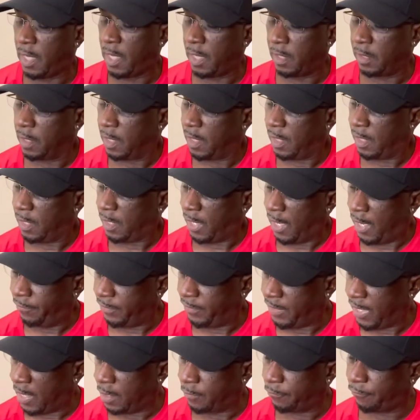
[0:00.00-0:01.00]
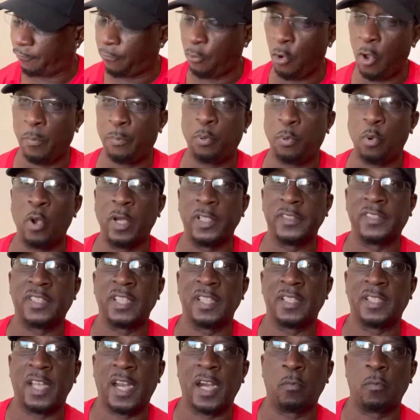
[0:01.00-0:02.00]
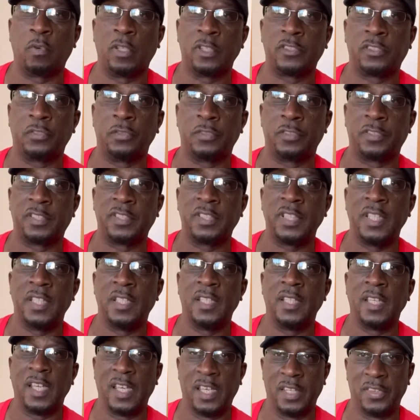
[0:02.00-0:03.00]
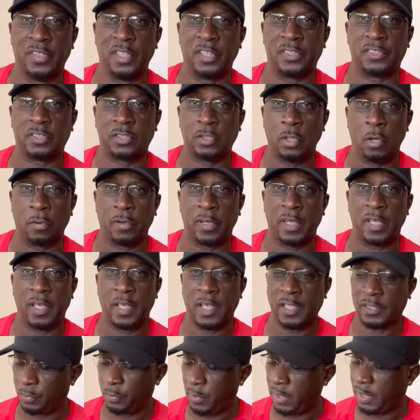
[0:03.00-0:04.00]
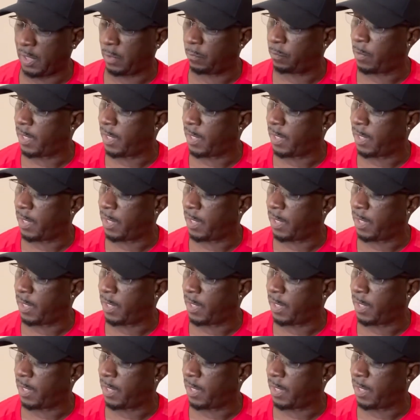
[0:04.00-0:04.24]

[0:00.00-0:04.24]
Now, I've got 4 points here that I want you to see in this story here as we get